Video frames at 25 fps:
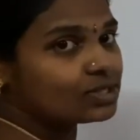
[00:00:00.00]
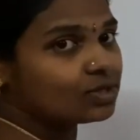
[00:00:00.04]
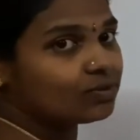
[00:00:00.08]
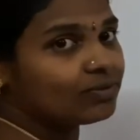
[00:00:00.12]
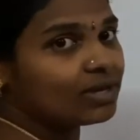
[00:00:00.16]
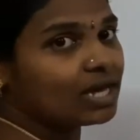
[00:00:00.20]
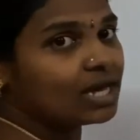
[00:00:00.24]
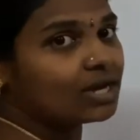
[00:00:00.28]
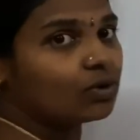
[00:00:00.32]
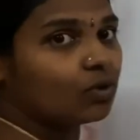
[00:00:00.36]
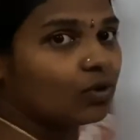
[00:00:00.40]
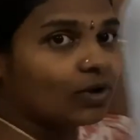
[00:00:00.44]
we
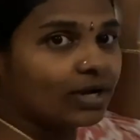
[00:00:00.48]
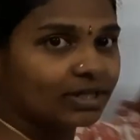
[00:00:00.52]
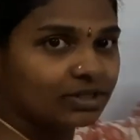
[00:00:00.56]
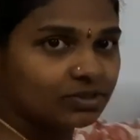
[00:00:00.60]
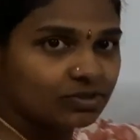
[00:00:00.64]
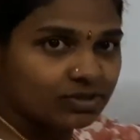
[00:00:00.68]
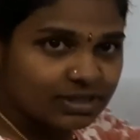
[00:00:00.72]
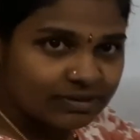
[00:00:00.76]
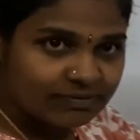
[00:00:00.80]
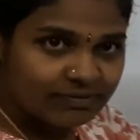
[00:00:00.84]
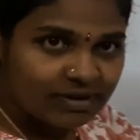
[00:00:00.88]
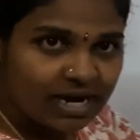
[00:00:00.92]
are going to
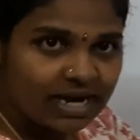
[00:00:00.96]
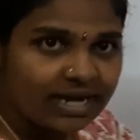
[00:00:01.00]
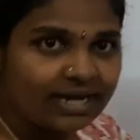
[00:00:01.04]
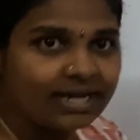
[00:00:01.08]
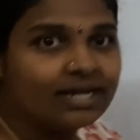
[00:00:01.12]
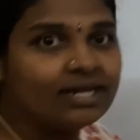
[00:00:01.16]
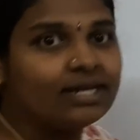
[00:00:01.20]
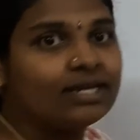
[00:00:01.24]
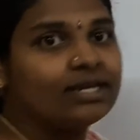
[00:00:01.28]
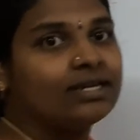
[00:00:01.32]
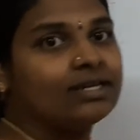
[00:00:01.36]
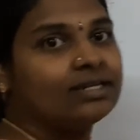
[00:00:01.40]
divide
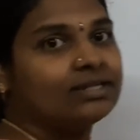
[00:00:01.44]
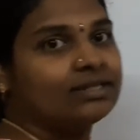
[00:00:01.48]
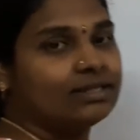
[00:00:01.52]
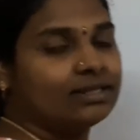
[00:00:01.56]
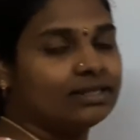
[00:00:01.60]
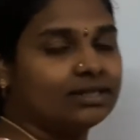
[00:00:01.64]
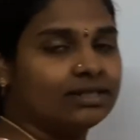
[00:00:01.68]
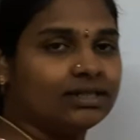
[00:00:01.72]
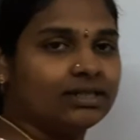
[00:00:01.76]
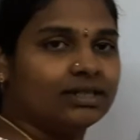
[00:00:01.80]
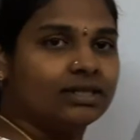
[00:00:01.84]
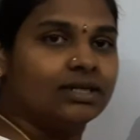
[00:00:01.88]

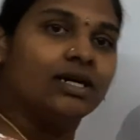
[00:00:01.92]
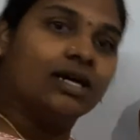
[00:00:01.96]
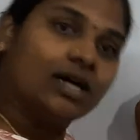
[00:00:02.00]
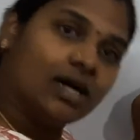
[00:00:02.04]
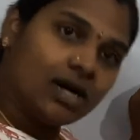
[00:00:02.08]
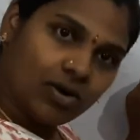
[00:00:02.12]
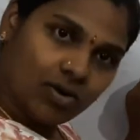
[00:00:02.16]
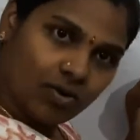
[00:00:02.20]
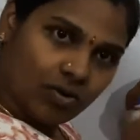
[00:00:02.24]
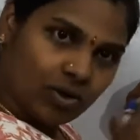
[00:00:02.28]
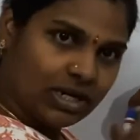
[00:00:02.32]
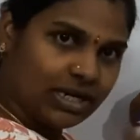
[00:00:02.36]
the
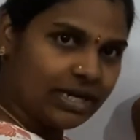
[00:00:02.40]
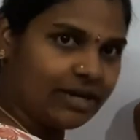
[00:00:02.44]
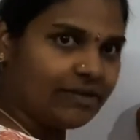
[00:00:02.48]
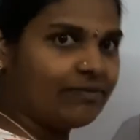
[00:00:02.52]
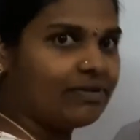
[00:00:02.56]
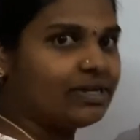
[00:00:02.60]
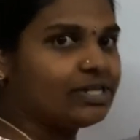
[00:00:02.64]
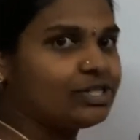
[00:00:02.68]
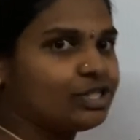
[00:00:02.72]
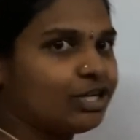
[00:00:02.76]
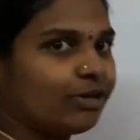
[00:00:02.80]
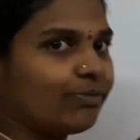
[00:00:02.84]
whole
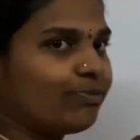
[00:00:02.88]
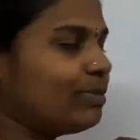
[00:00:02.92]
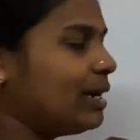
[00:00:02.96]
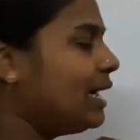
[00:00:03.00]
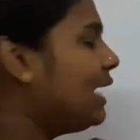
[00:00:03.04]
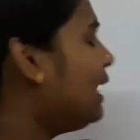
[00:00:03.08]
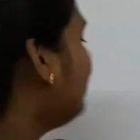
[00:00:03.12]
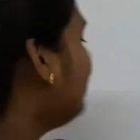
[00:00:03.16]
equation by